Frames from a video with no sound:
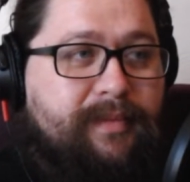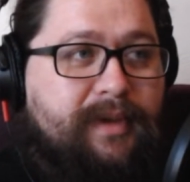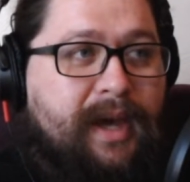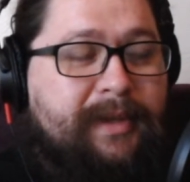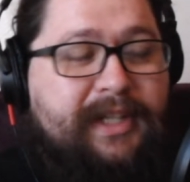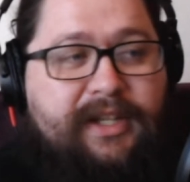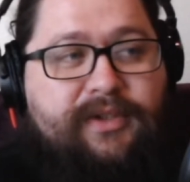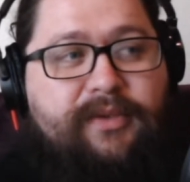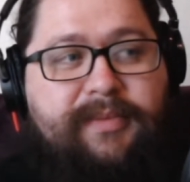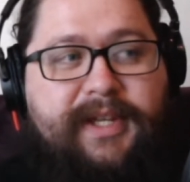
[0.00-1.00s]
I mean, the
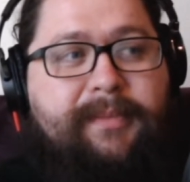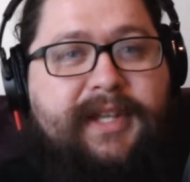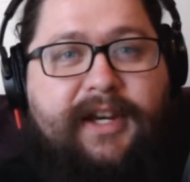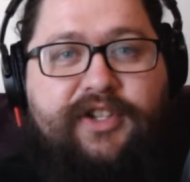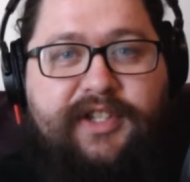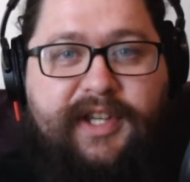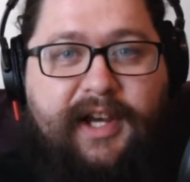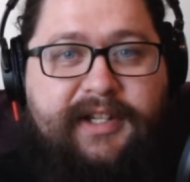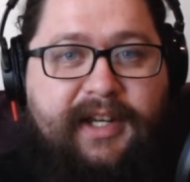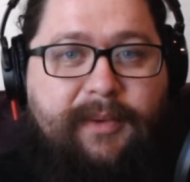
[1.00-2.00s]
YouTube subsection
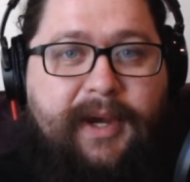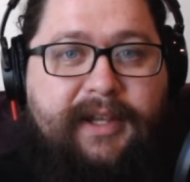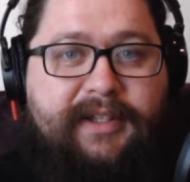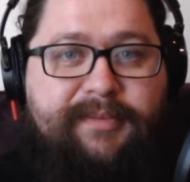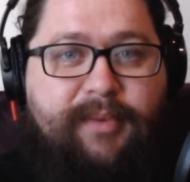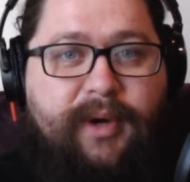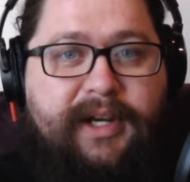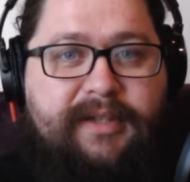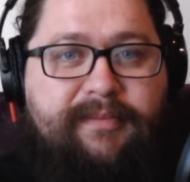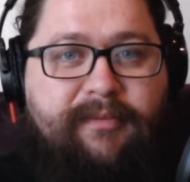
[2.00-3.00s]
sucks anyway at this point.
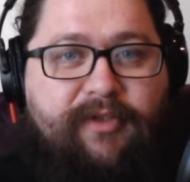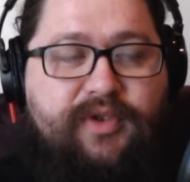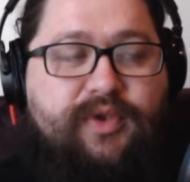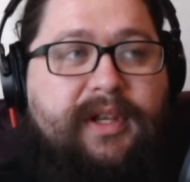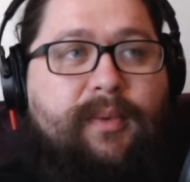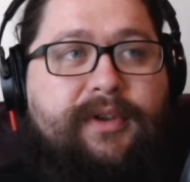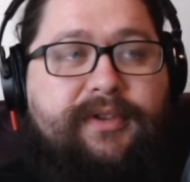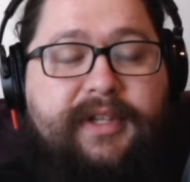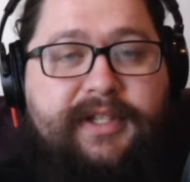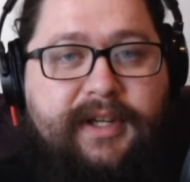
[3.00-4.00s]
It's virtually
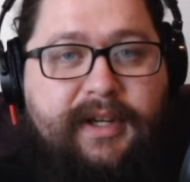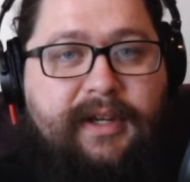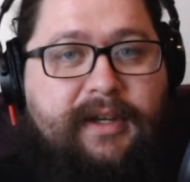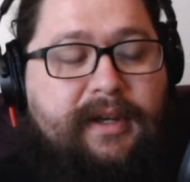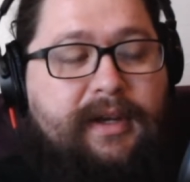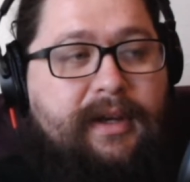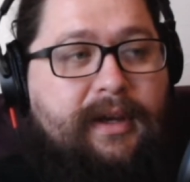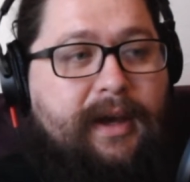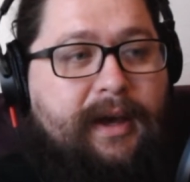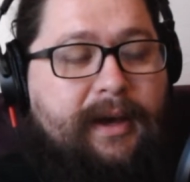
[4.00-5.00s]
worthless.
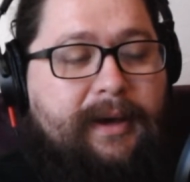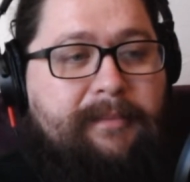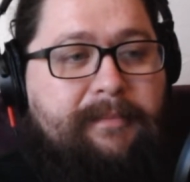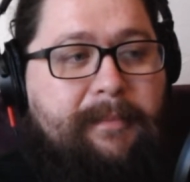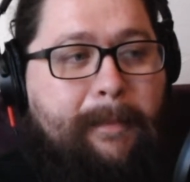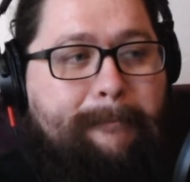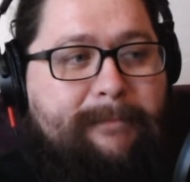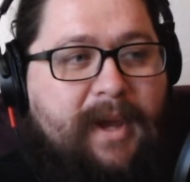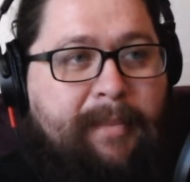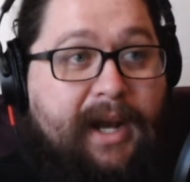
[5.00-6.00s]

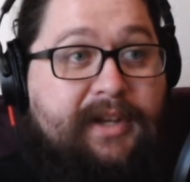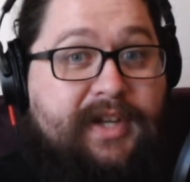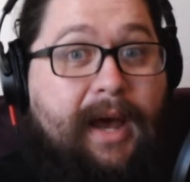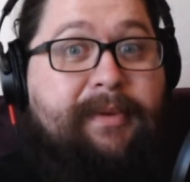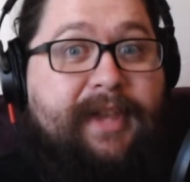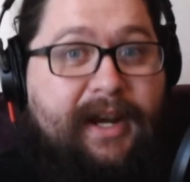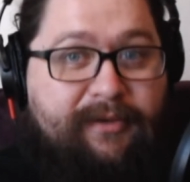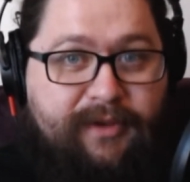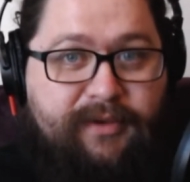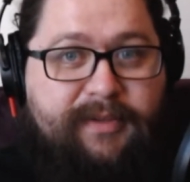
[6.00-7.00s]
But on top of that,
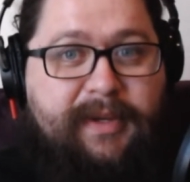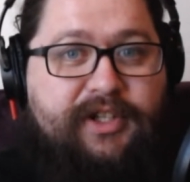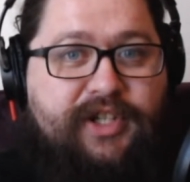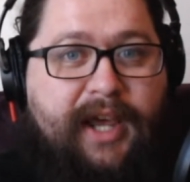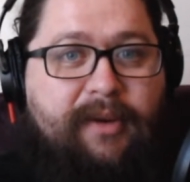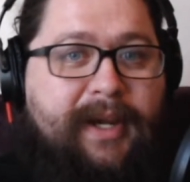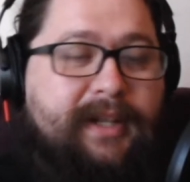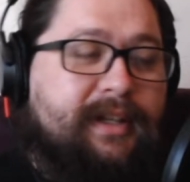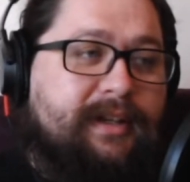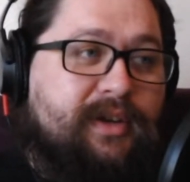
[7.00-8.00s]
if there's been a shadow
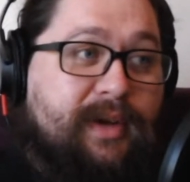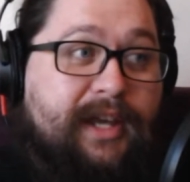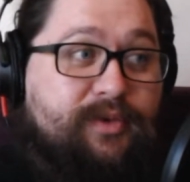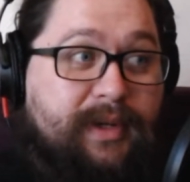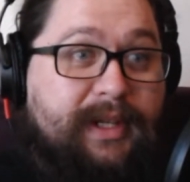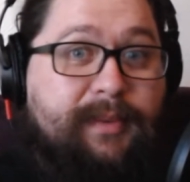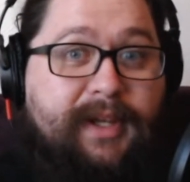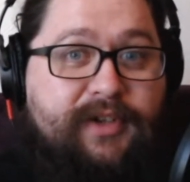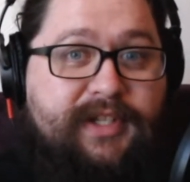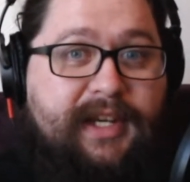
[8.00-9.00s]
ban, then you guys really will
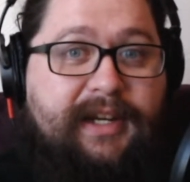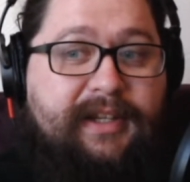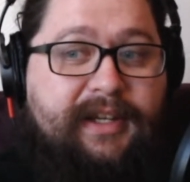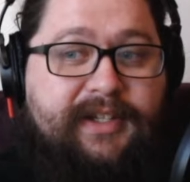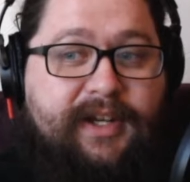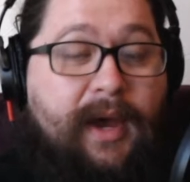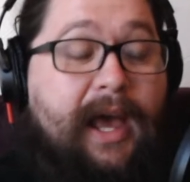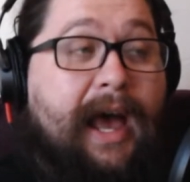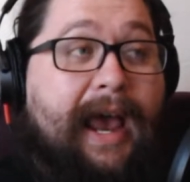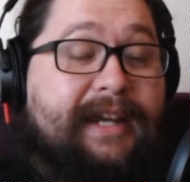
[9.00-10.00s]
never see anything. So
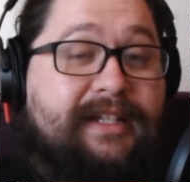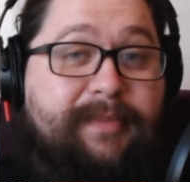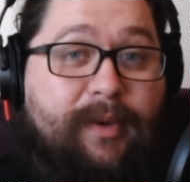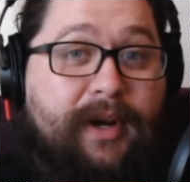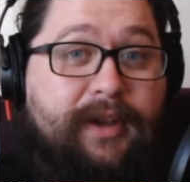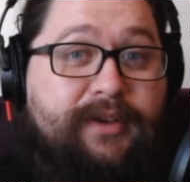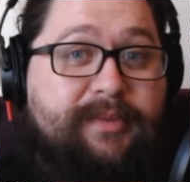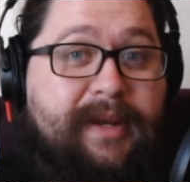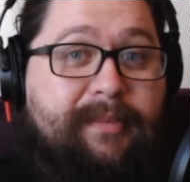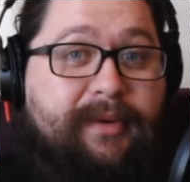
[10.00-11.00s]
I hate to be one of those
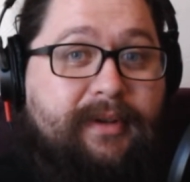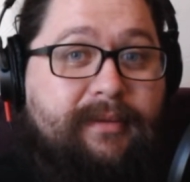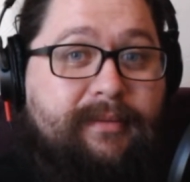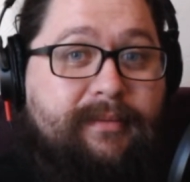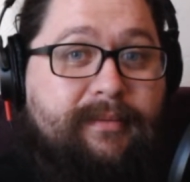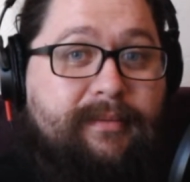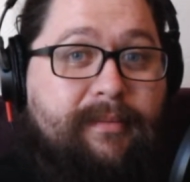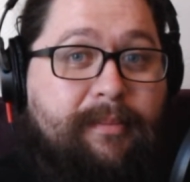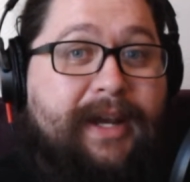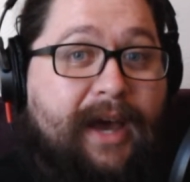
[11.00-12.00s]
people,
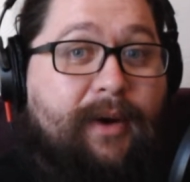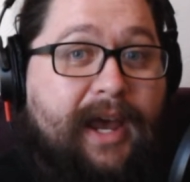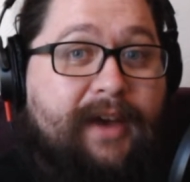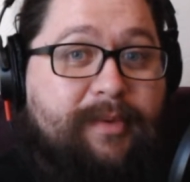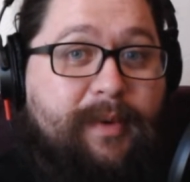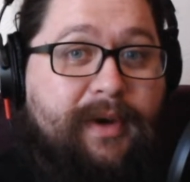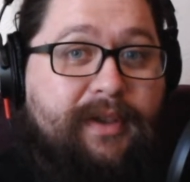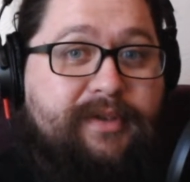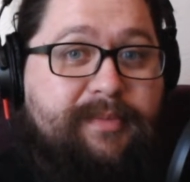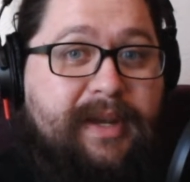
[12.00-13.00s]
but now I have to be one of
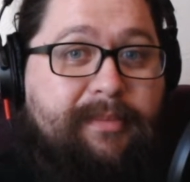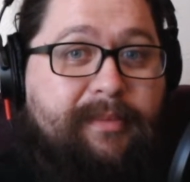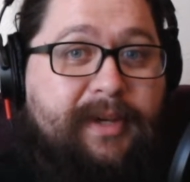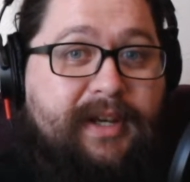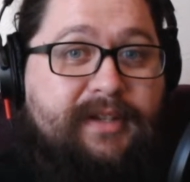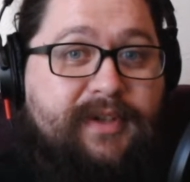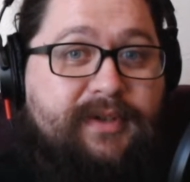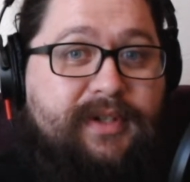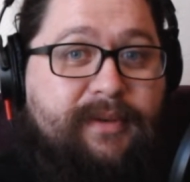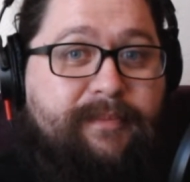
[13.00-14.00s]
those people because of
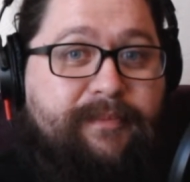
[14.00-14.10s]
YouTube.